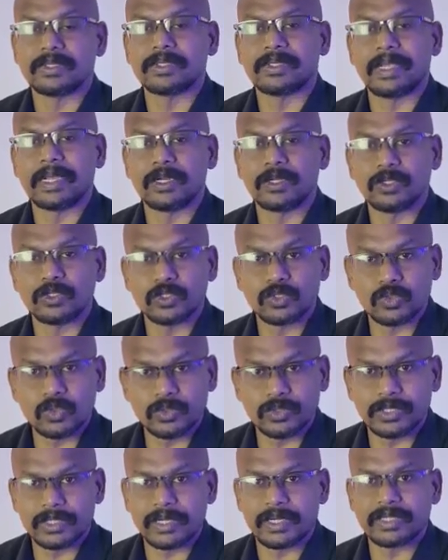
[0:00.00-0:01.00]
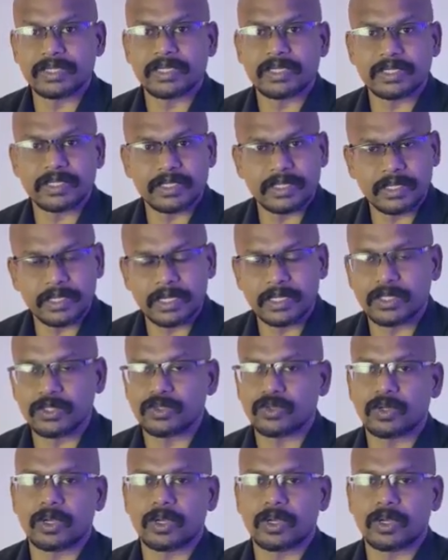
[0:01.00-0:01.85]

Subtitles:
get into socialization, get into